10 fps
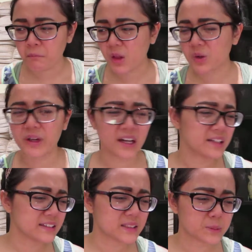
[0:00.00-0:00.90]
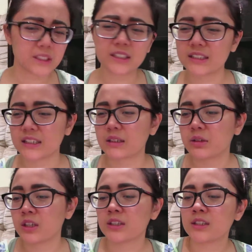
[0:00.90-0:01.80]
Okay, I need something like,
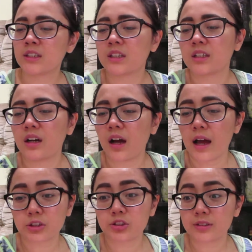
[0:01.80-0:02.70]
actually